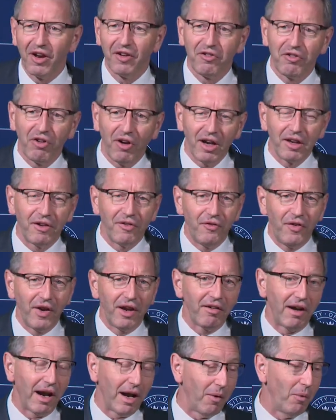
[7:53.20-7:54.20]
trying to
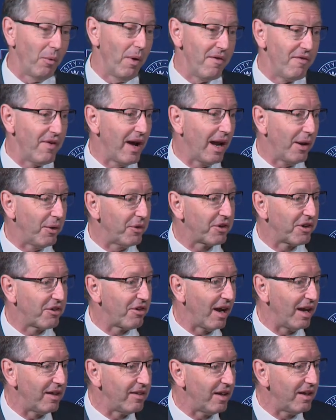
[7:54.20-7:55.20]
figure out where value is
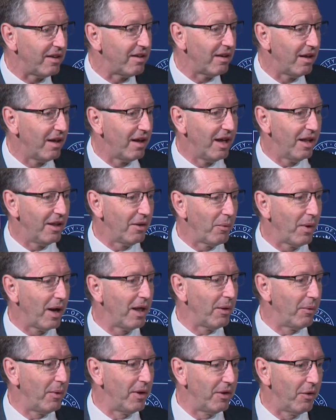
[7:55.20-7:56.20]
created in the way
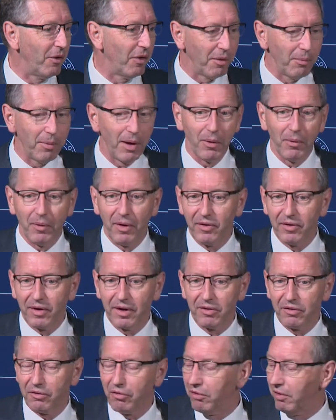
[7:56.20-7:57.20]
that we do at the moment is
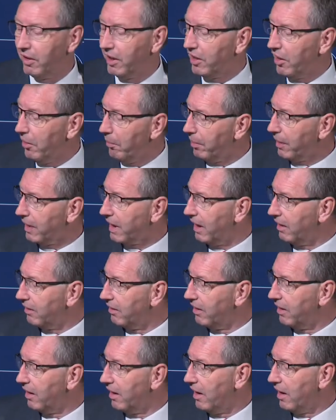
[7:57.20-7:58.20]
extraordinarily
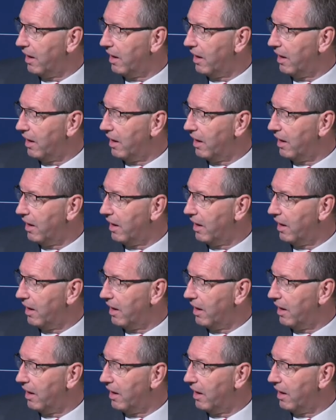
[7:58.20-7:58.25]
complicated.